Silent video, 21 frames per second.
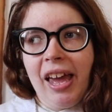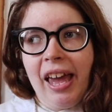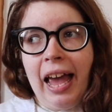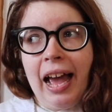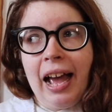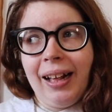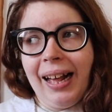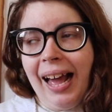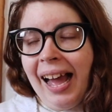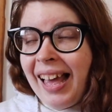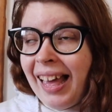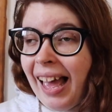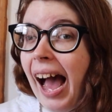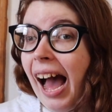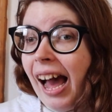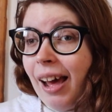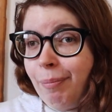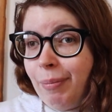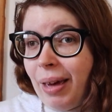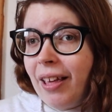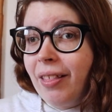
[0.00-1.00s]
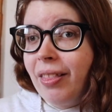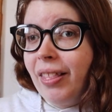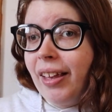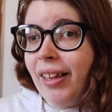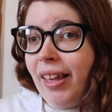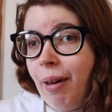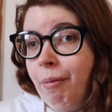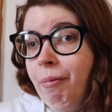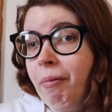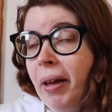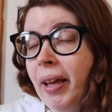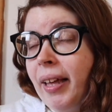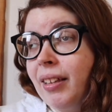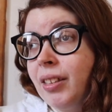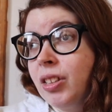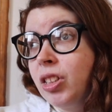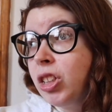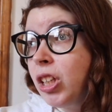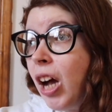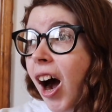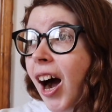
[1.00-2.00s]
and I made the
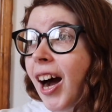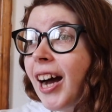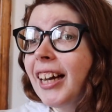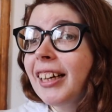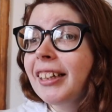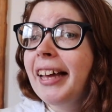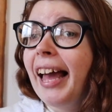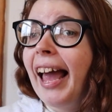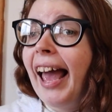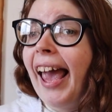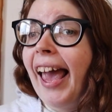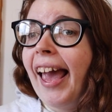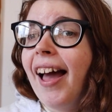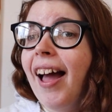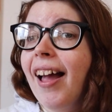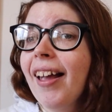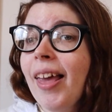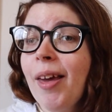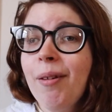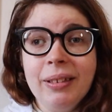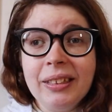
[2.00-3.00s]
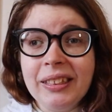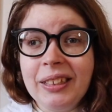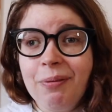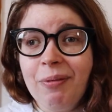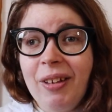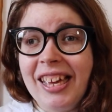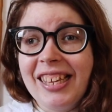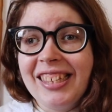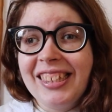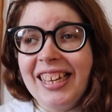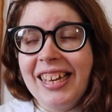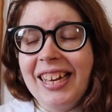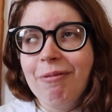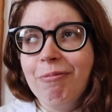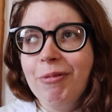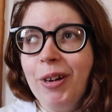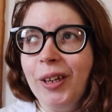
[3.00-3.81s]
game-winning sock, and it was amazing.